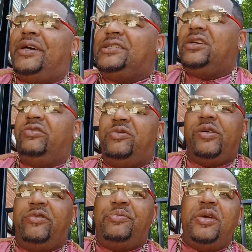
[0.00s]
myself with
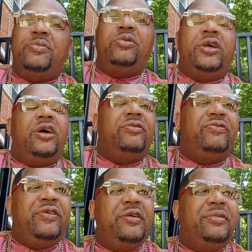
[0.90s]
other people, they are
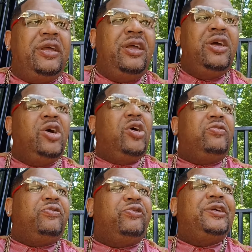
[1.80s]
family or
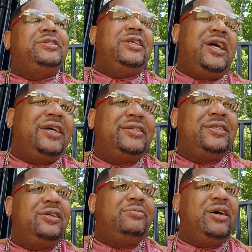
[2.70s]
friends that I
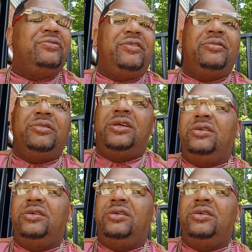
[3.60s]
consider my family.